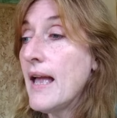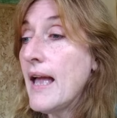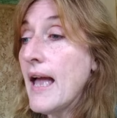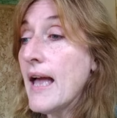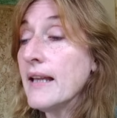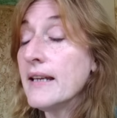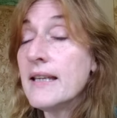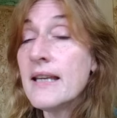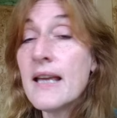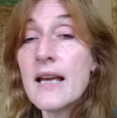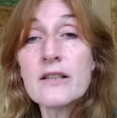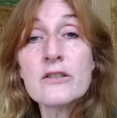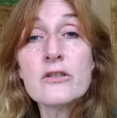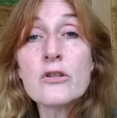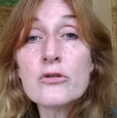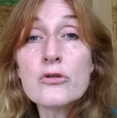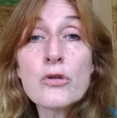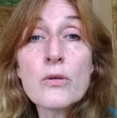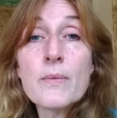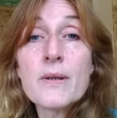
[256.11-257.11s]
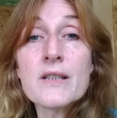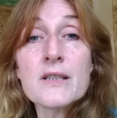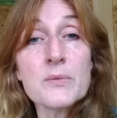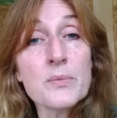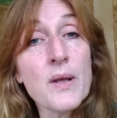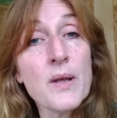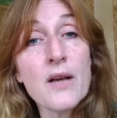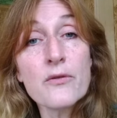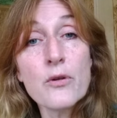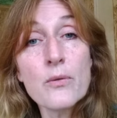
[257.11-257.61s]
And he has a tremendous
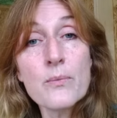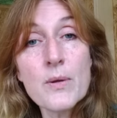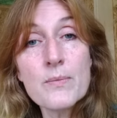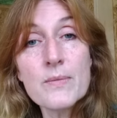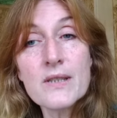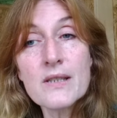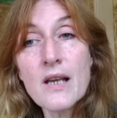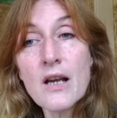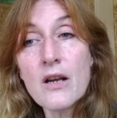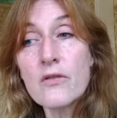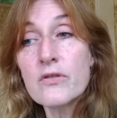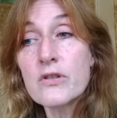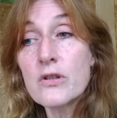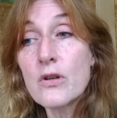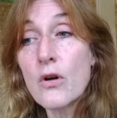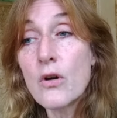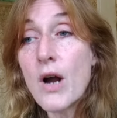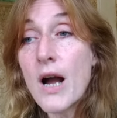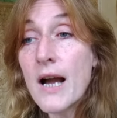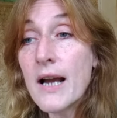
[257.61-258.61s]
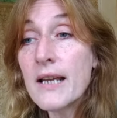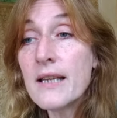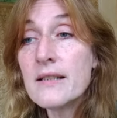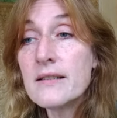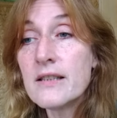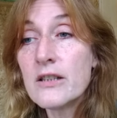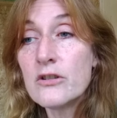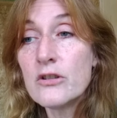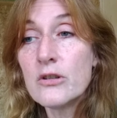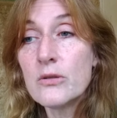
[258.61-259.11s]
platform himself. So I
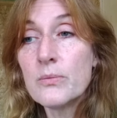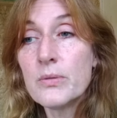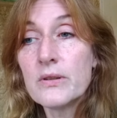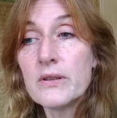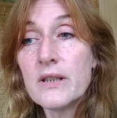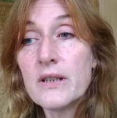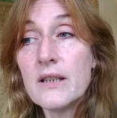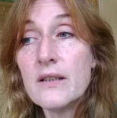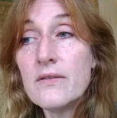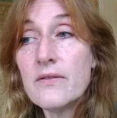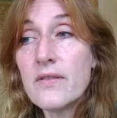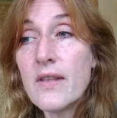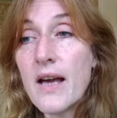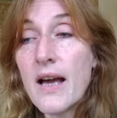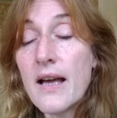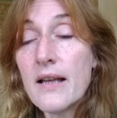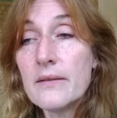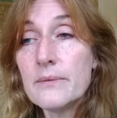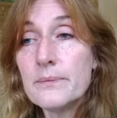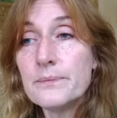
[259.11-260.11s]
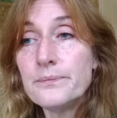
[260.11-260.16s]
continue to believe that